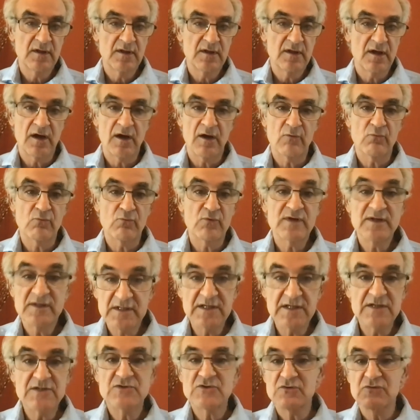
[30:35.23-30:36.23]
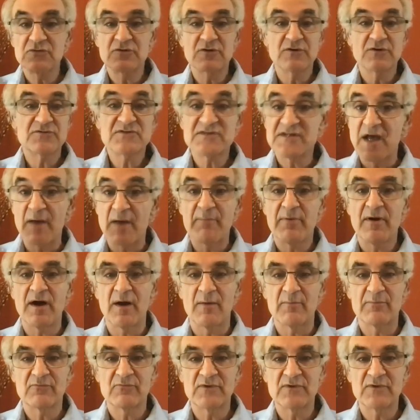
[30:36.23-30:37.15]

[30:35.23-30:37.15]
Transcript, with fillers: Uh, we need you to step up.